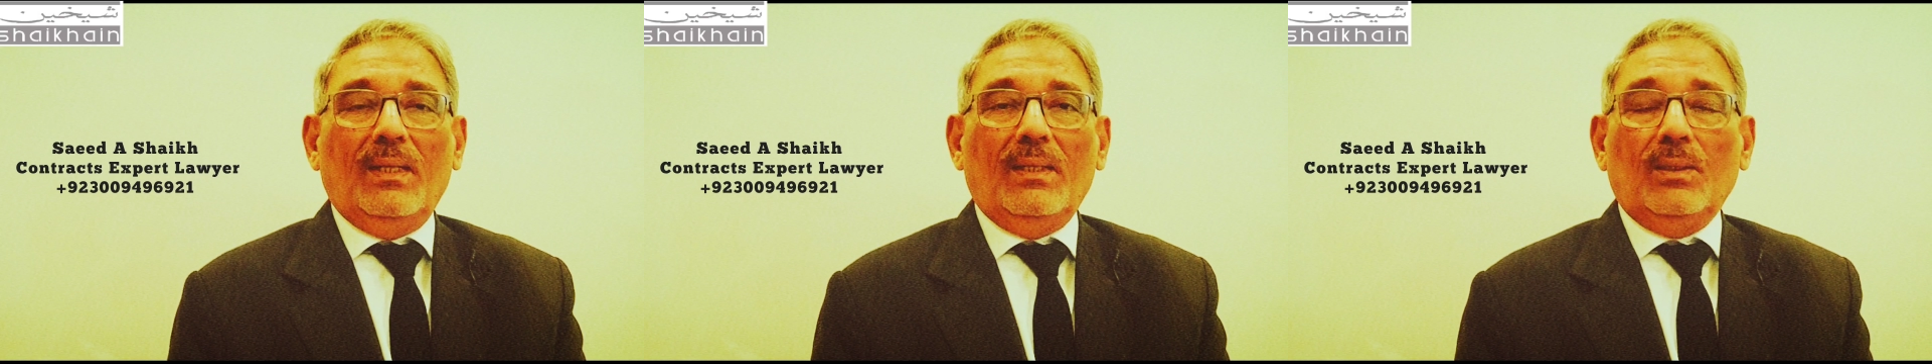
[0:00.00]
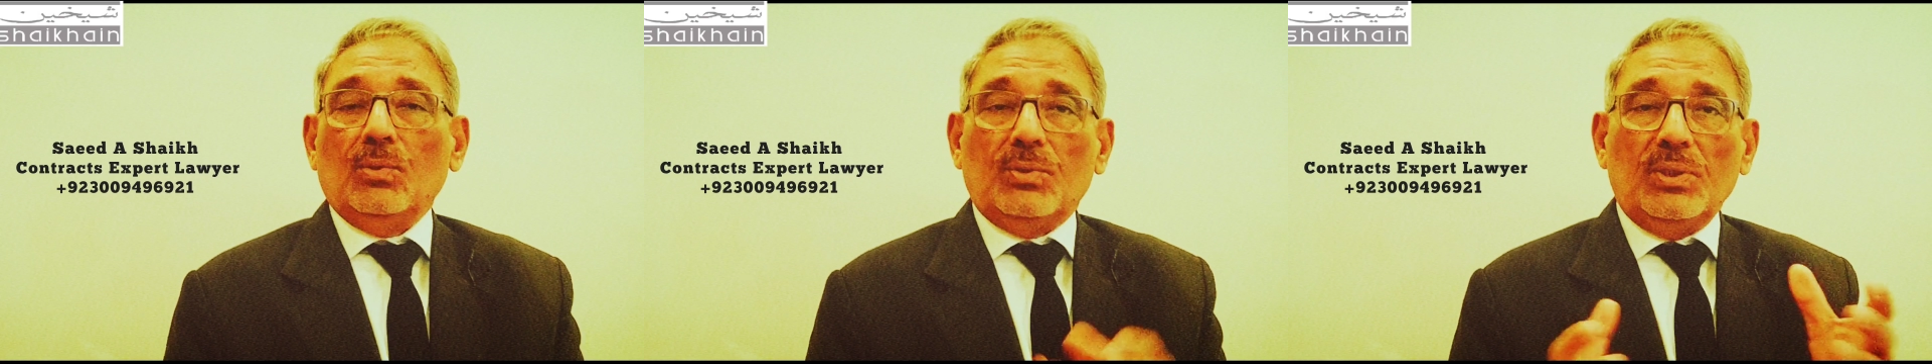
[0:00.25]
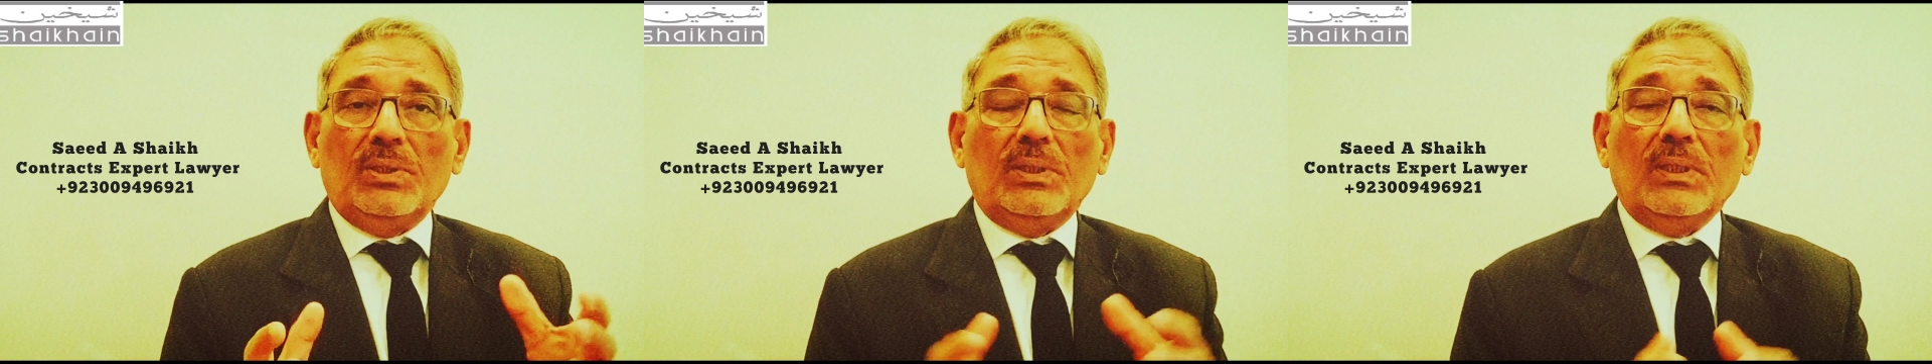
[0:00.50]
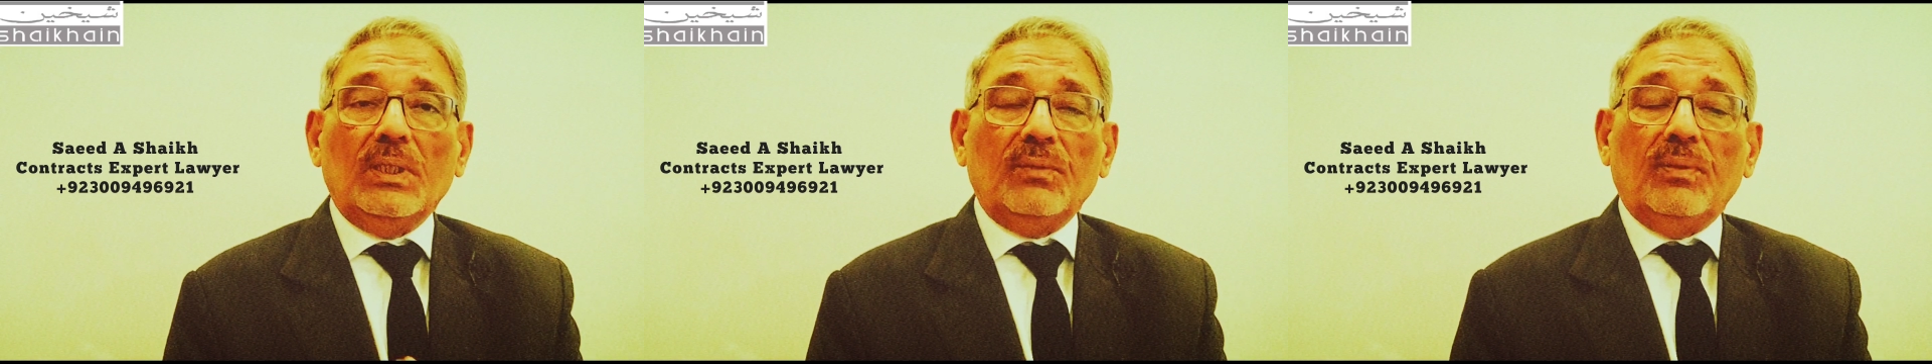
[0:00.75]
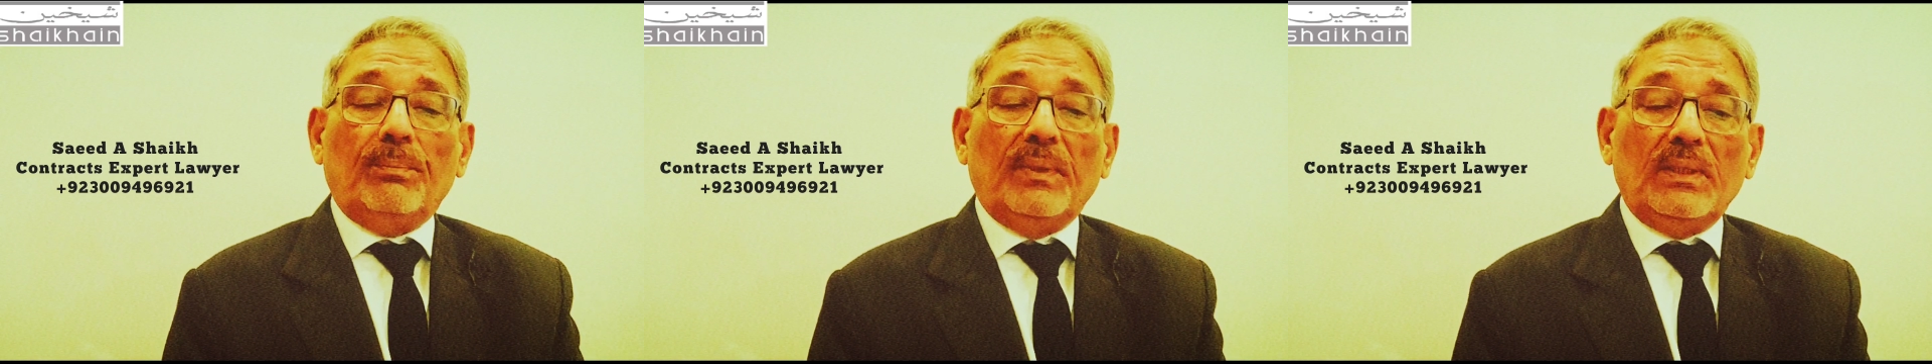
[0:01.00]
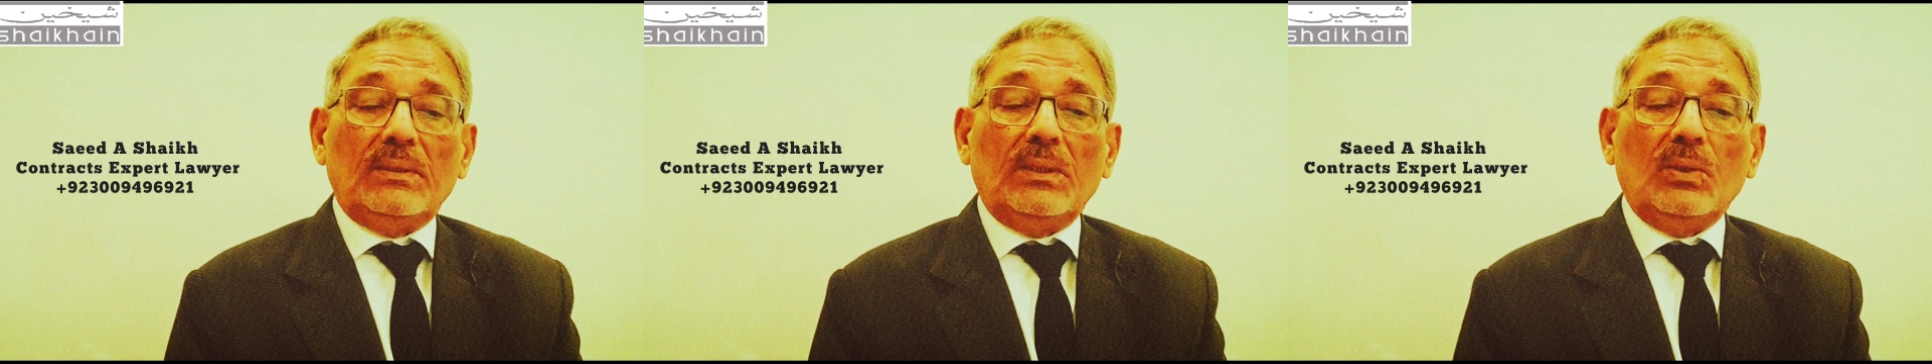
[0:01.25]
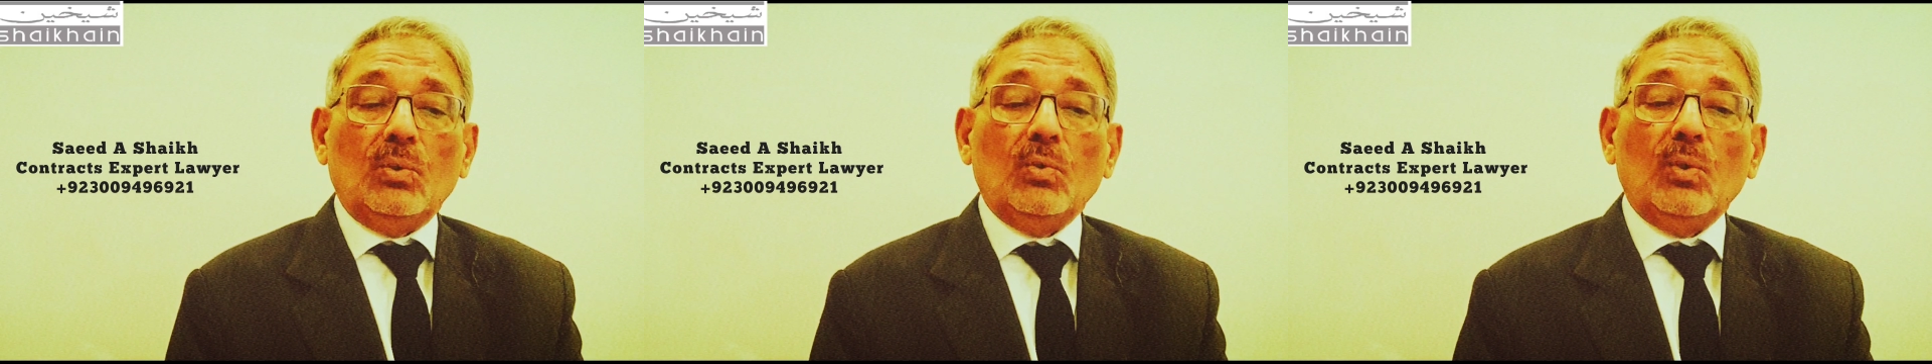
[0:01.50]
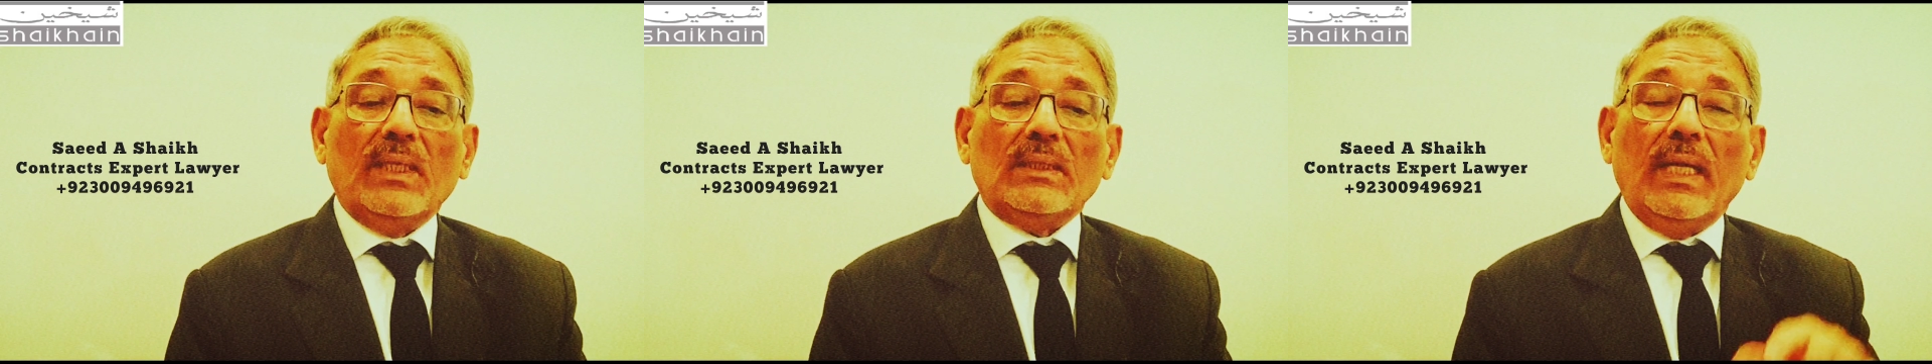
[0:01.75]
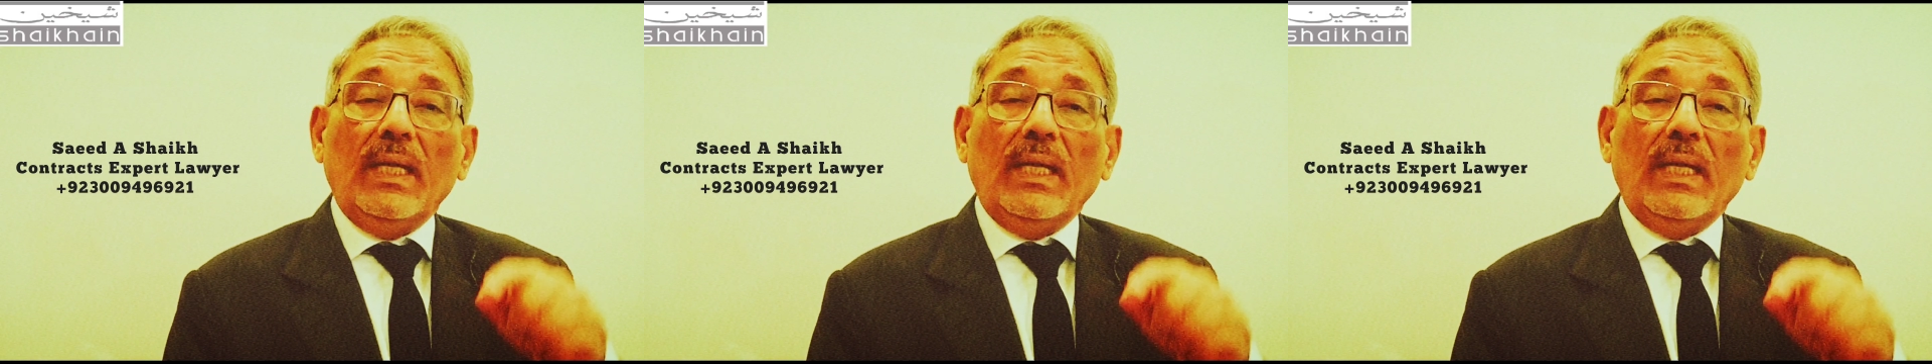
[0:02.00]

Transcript: You see, if a person who has